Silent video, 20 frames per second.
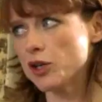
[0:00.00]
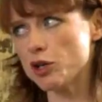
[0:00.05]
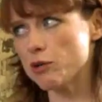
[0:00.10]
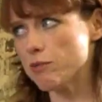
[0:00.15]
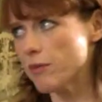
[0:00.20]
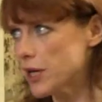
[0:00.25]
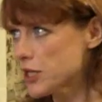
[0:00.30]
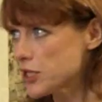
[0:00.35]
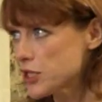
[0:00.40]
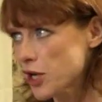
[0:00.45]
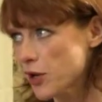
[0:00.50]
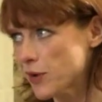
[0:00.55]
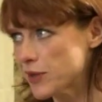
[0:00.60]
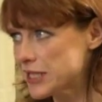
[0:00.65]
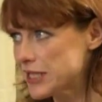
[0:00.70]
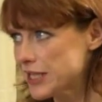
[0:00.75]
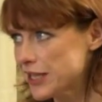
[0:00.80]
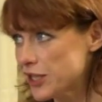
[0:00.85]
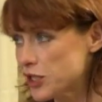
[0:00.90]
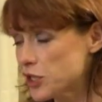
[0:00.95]
you must go and
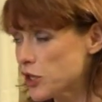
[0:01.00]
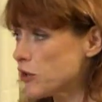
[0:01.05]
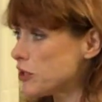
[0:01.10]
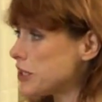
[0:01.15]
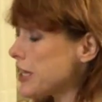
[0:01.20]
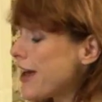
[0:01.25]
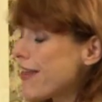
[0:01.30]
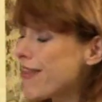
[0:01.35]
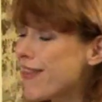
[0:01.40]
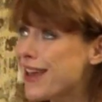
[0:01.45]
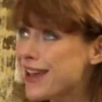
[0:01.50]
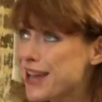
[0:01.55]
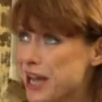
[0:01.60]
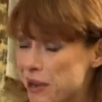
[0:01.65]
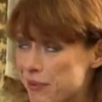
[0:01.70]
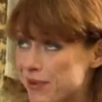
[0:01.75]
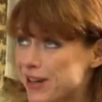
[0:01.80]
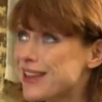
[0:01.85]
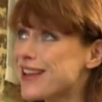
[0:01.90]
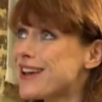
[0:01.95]
see the doctor. And they
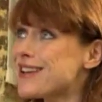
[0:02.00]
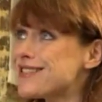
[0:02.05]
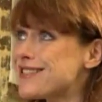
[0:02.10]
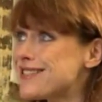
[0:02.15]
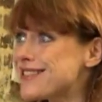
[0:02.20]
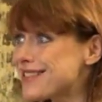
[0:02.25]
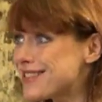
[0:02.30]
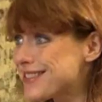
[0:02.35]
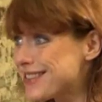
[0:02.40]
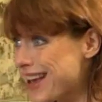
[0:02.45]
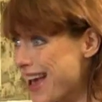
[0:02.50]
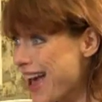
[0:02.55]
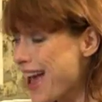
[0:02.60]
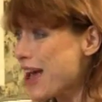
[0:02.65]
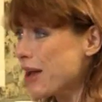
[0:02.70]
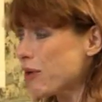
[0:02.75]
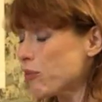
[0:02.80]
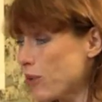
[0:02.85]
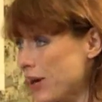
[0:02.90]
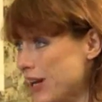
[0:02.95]
come in and they're
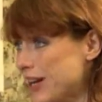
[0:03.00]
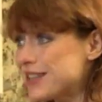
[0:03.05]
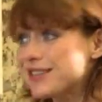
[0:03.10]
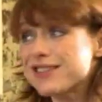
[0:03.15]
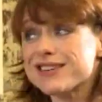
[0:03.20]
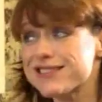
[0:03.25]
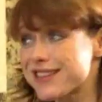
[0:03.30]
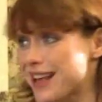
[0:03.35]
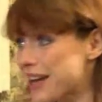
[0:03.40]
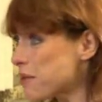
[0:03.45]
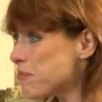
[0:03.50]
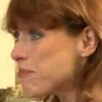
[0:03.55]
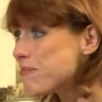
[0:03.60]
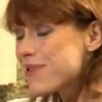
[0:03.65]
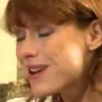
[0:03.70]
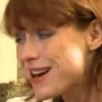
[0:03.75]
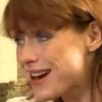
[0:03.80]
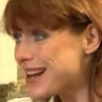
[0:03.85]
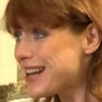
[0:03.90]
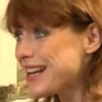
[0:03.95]
scared witless because they're
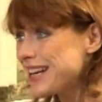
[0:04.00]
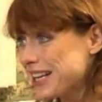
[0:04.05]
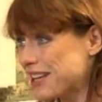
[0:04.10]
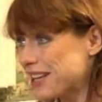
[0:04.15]
completely